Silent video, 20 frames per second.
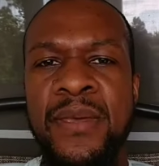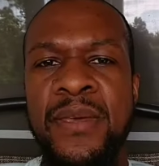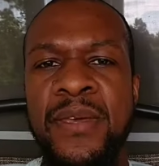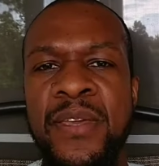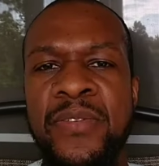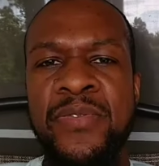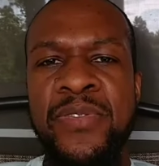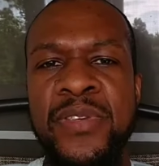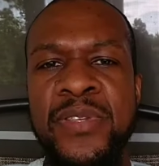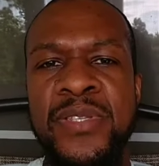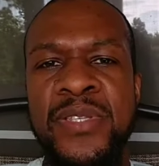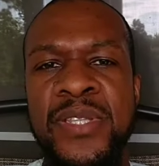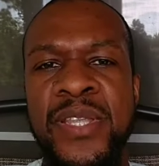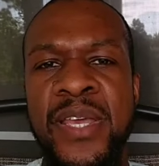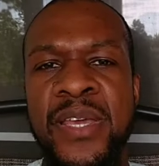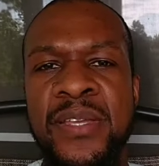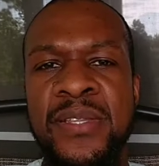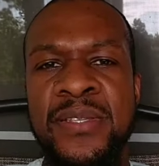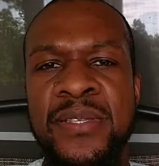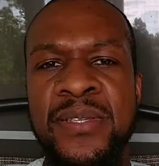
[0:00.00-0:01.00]
If the
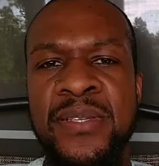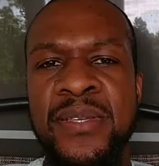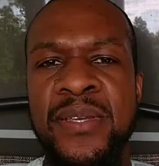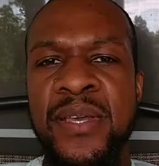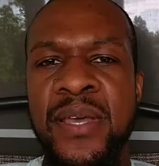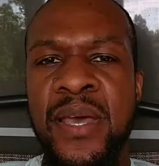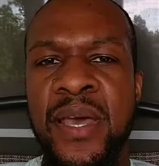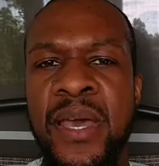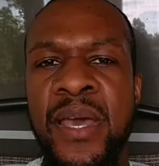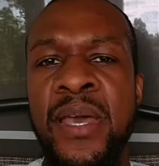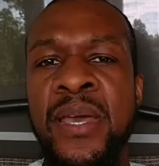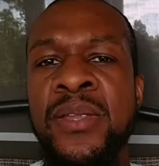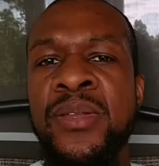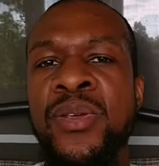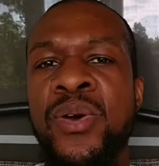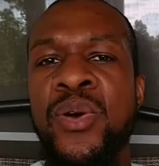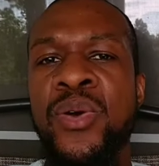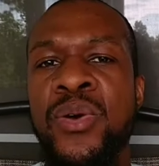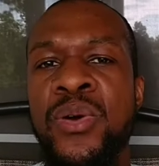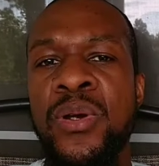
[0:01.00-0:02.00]
state and
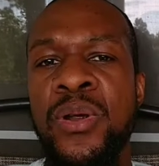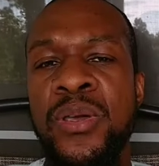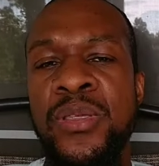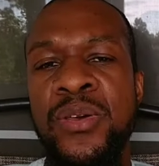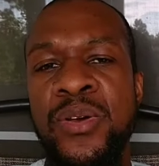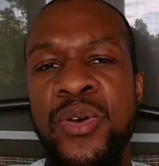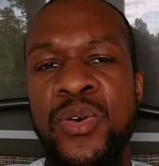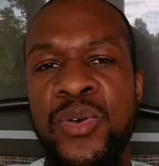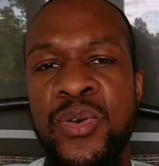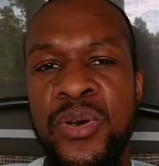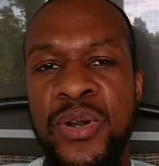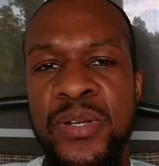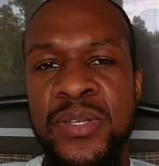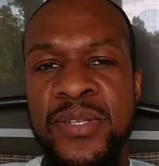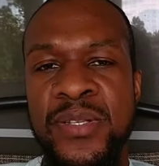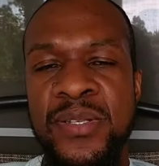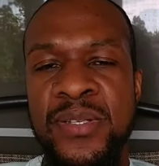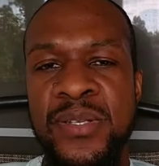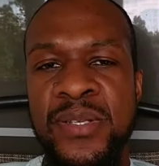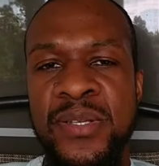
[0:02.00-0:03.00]
or the court